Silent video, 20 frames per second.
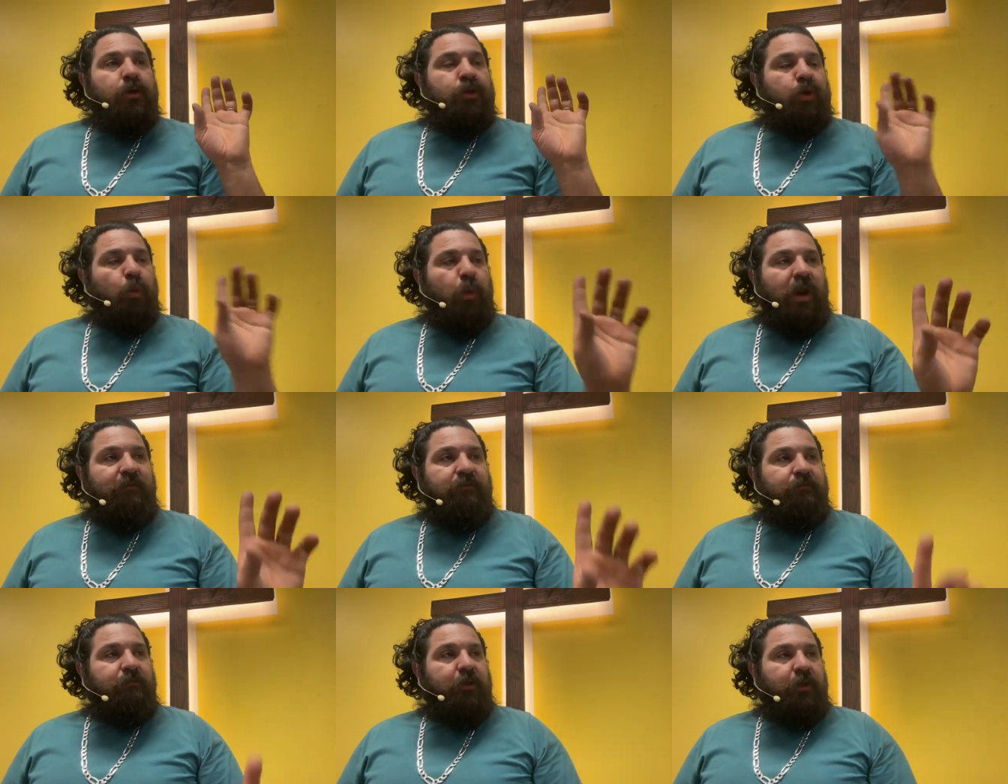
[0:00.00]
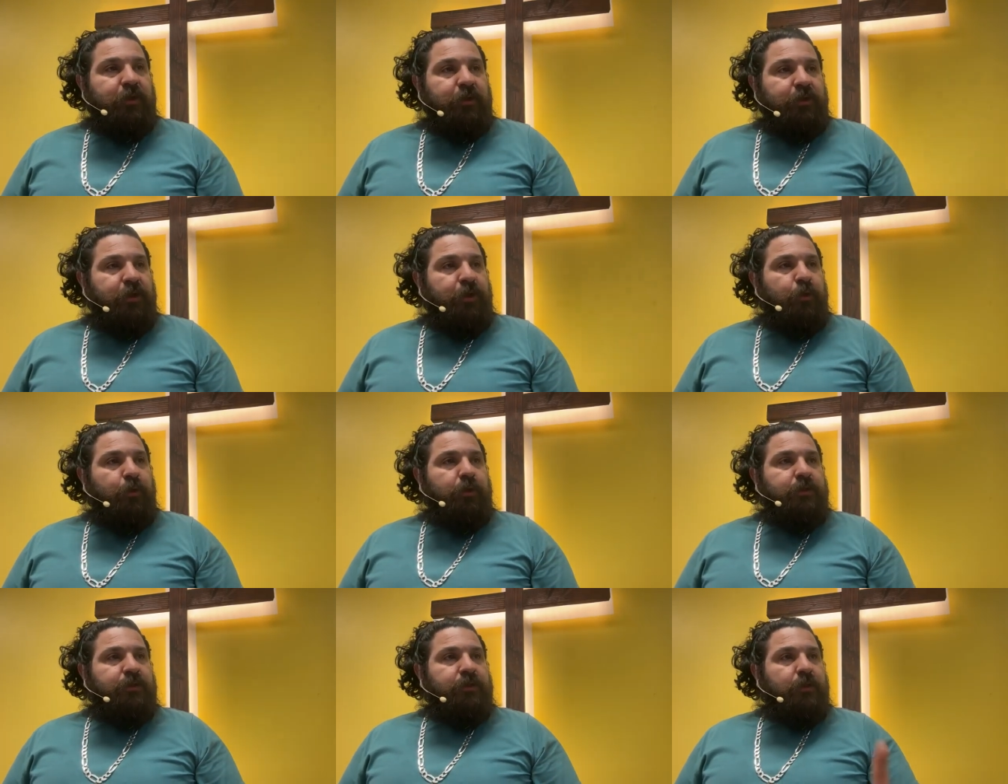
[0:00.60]
So what I've learned to
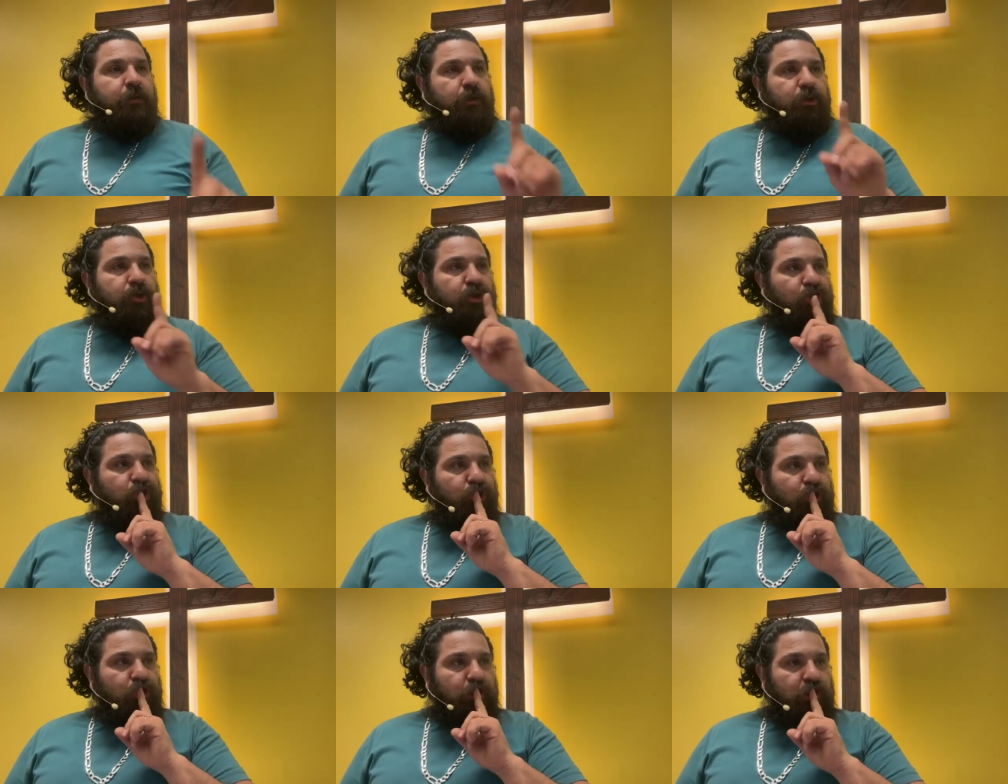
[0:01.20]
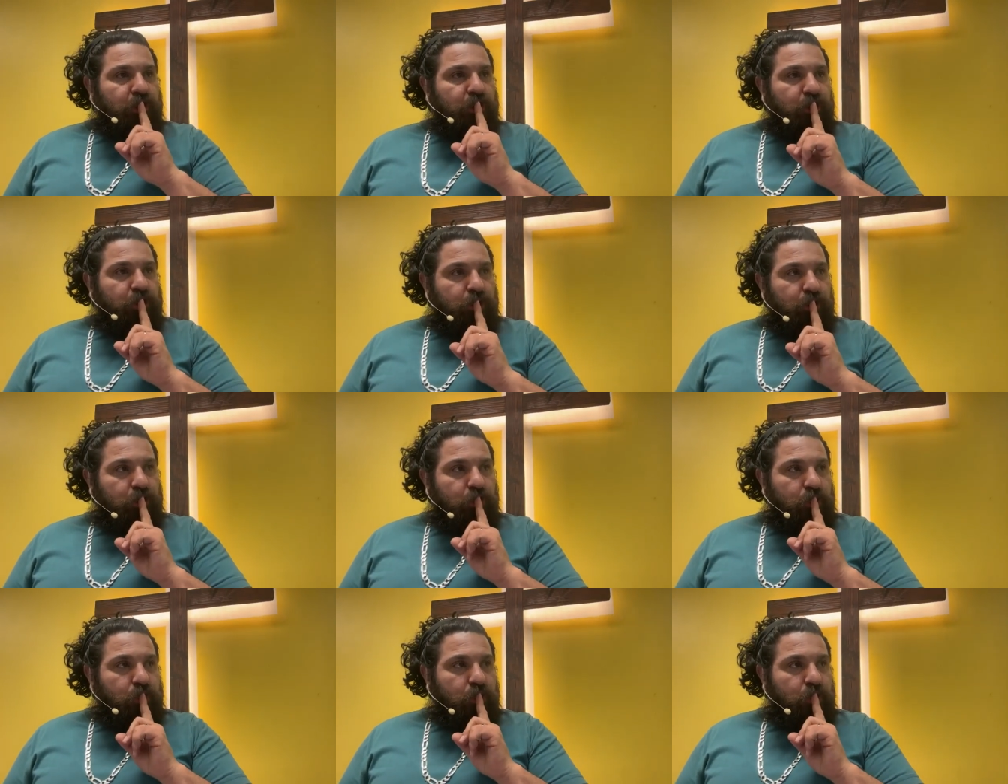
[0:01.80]
do is, shh,